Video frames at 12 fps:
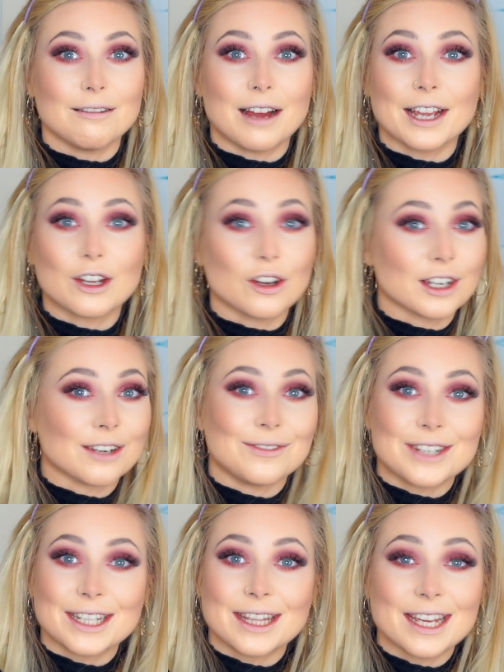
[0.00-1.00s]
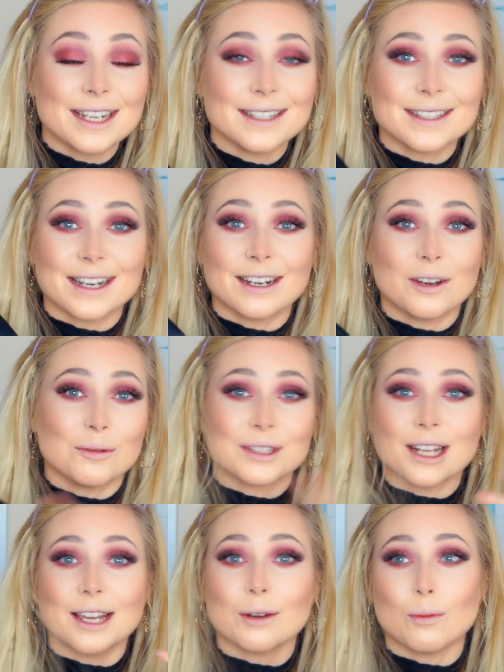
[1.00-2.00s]
I got gifted this and I was
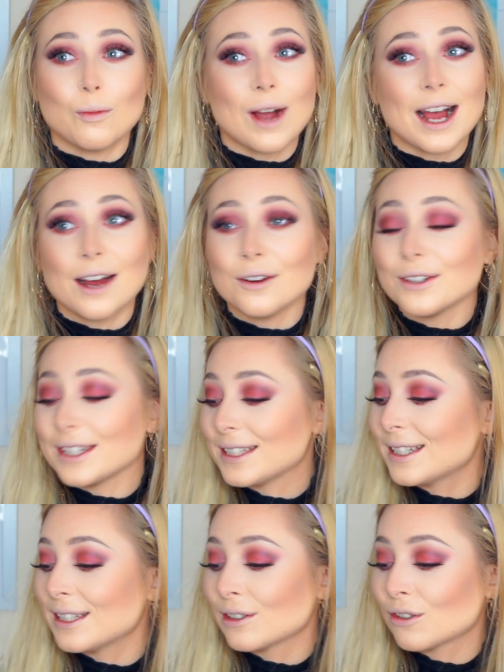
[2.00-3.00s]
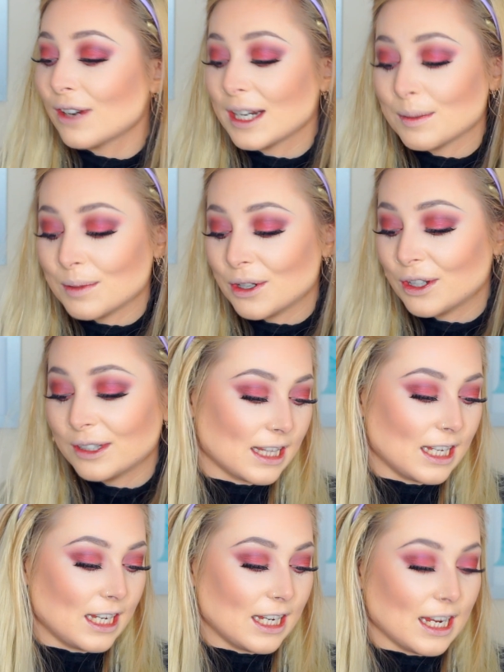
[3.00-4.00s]
like, wow, this is incredible.
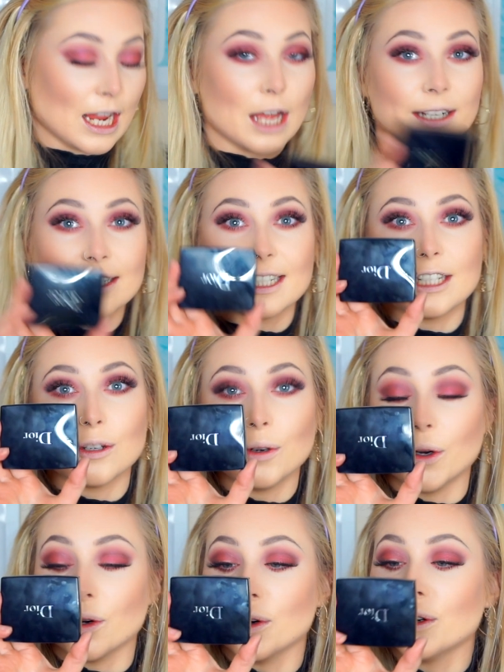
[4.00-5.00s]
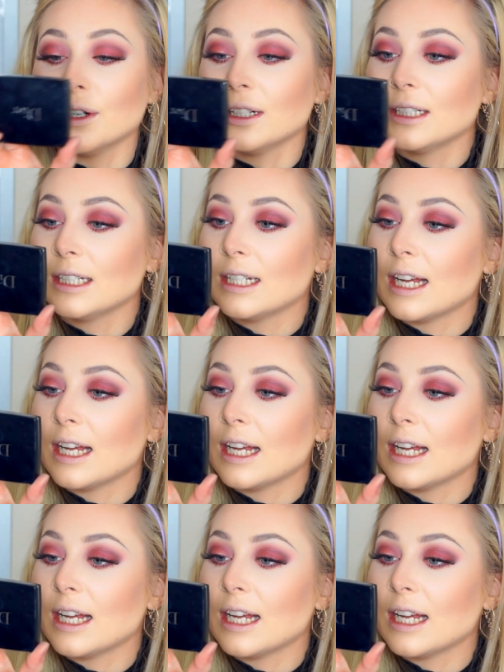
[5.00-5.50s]
The Dior